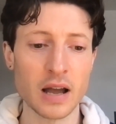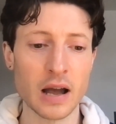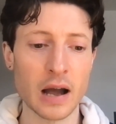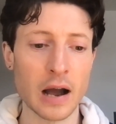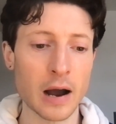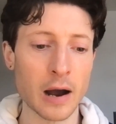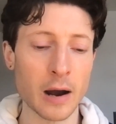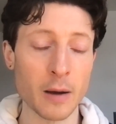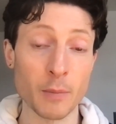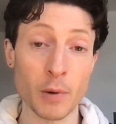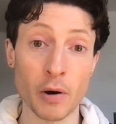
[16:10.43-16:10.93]

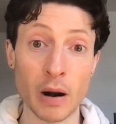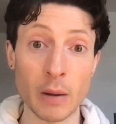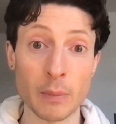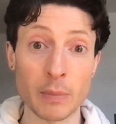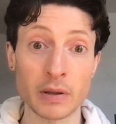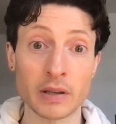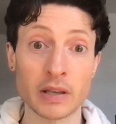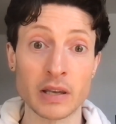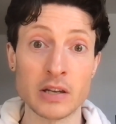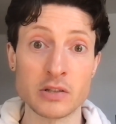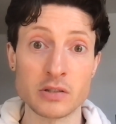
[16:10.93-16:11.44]
our
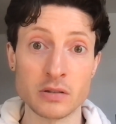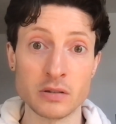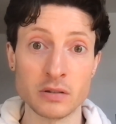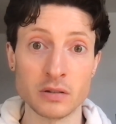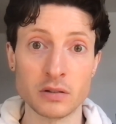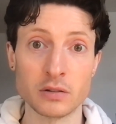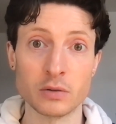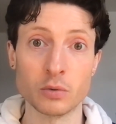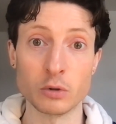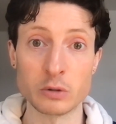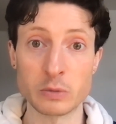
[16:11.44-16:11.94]
application
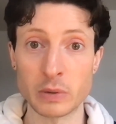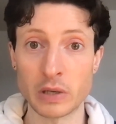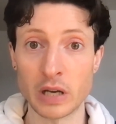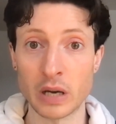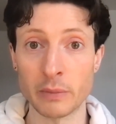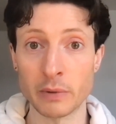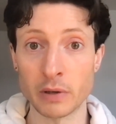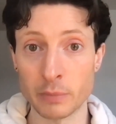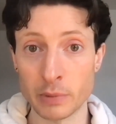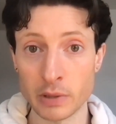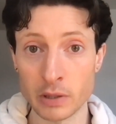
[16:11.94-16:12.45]
towards
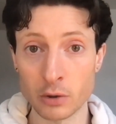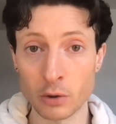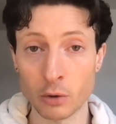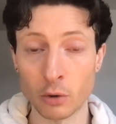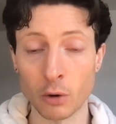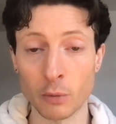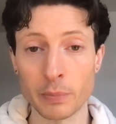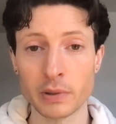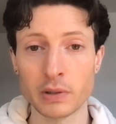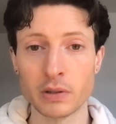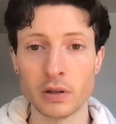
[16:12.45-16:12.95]
becoming a B
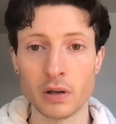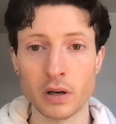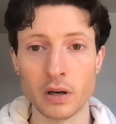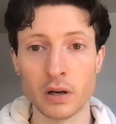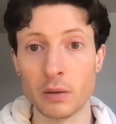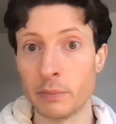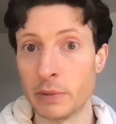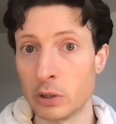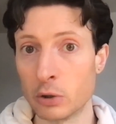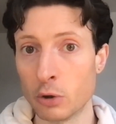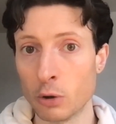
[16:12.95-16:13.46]
Corp,
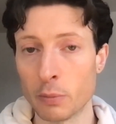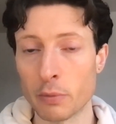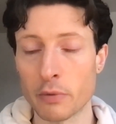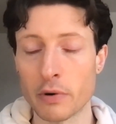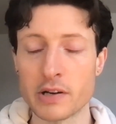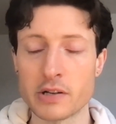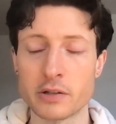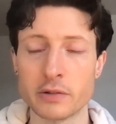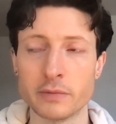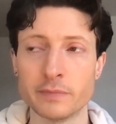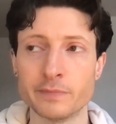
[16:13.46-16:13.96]
a B
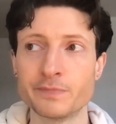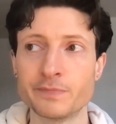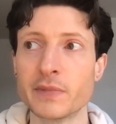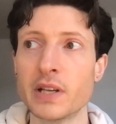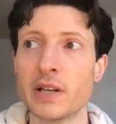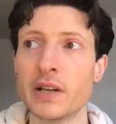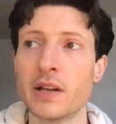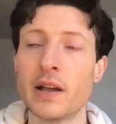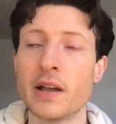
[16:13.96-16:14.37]
Corporation.